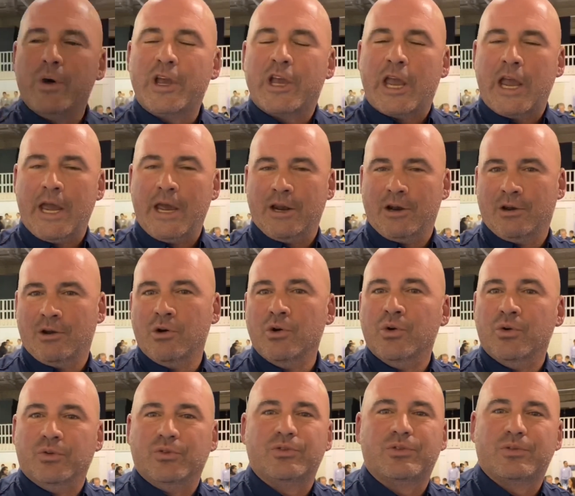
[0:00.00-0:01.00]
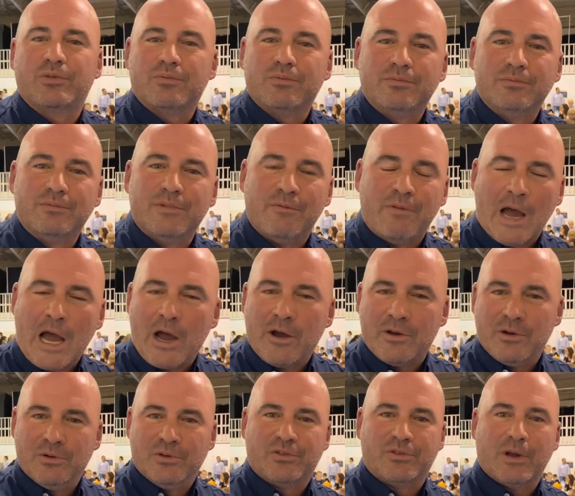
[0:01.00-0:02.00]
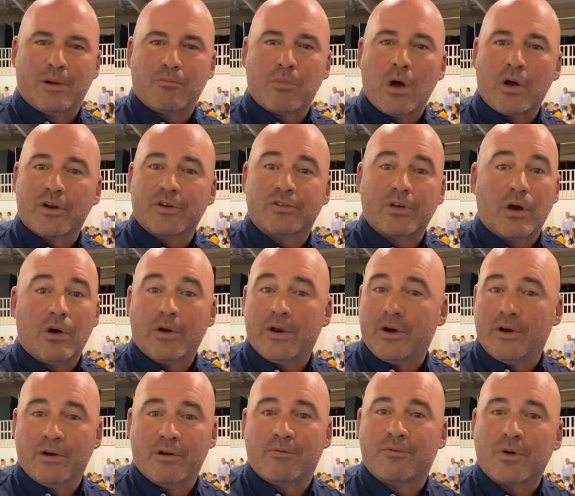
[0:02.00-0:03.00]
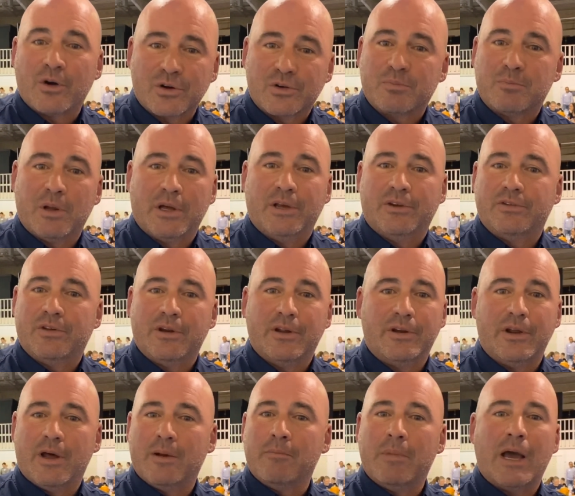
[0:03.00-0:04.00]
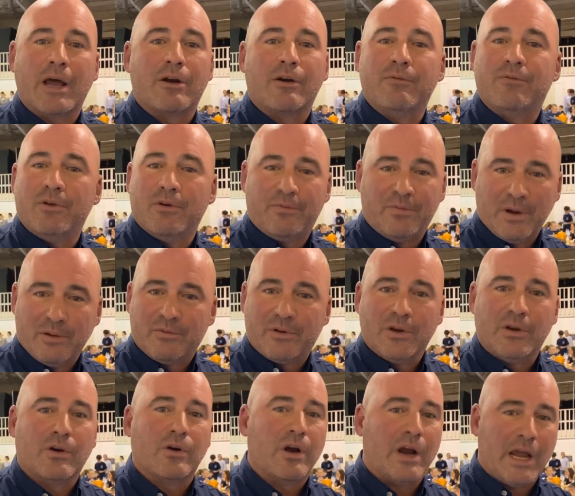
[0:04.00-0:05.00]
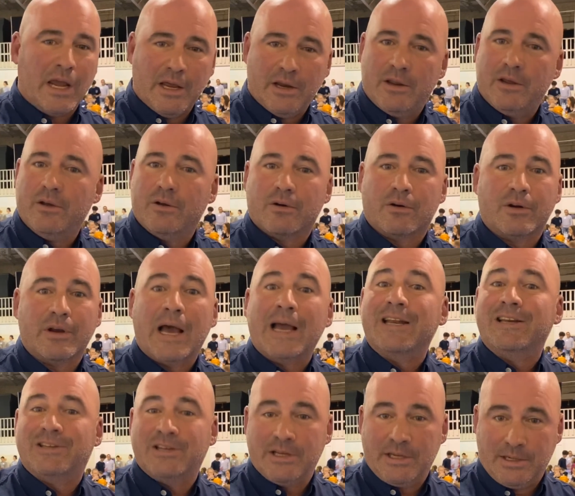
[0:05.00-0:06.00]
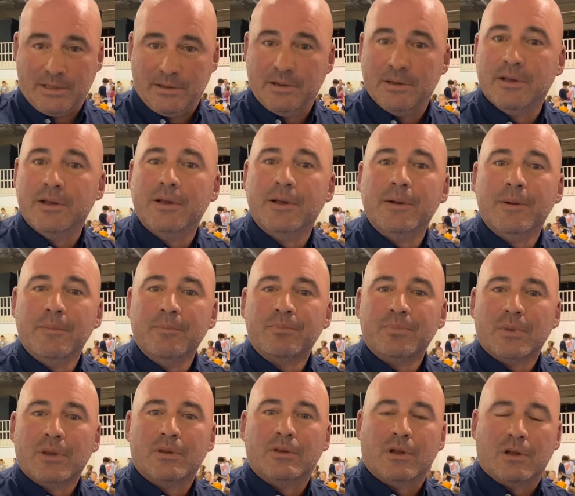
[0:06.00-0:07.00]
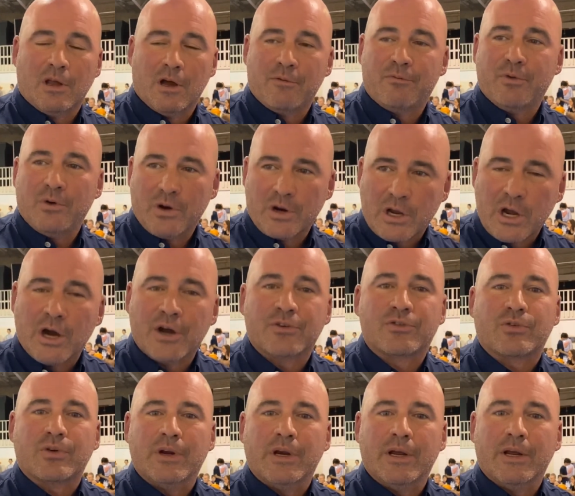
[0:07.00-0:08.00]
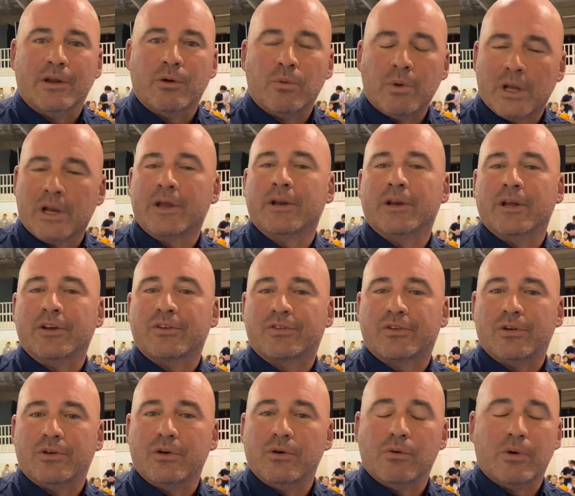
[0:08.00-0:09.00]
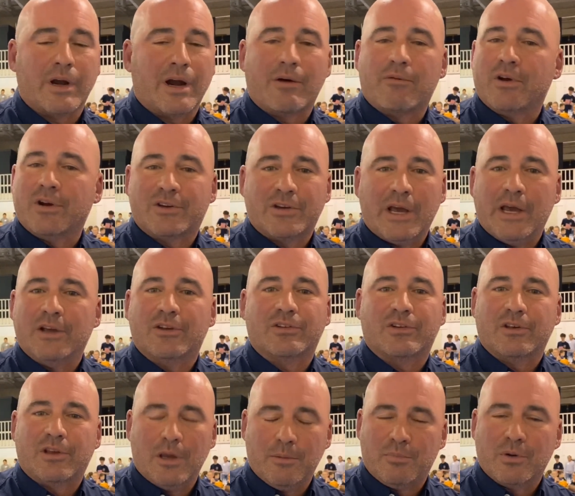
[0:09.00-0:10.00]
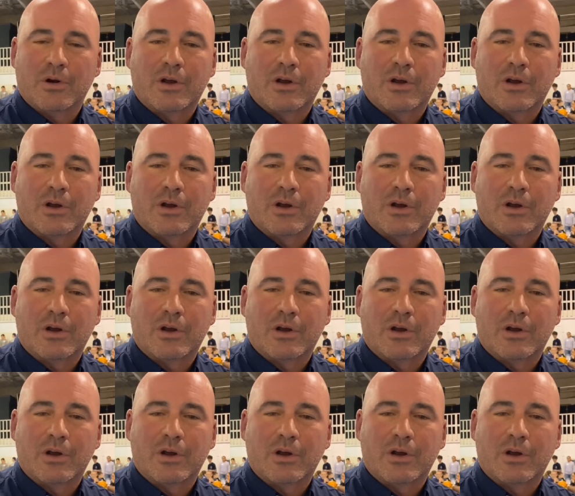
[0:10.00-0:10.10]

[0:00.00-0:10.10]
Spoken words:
can't lose the values that brought us all here in the first place, and it doesn't matter if you're 50 or 80 or 19. The love for your country and the willingness to do whatever it takes to keep your